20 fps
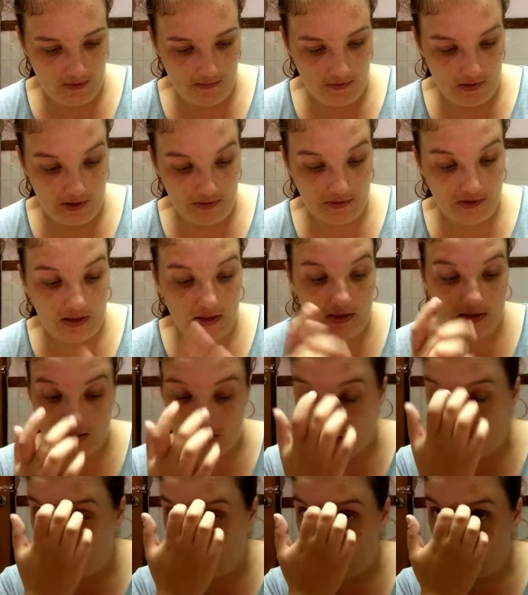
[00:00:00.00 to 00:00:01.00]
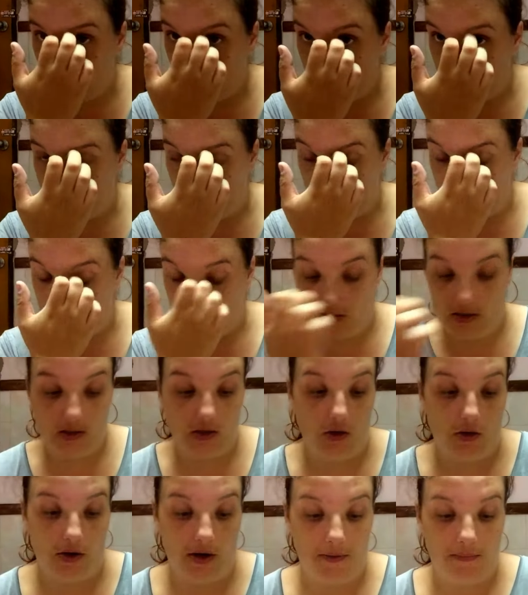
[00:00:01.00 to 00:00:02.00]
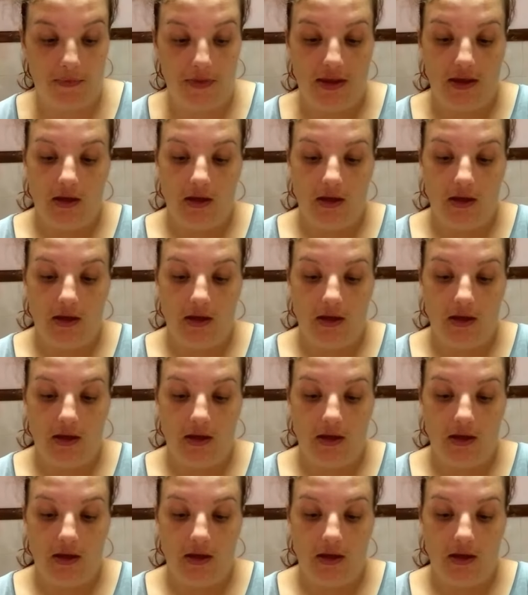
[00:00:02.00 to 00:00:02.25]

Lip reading: 5, 6, 7 shimmers. Sorry.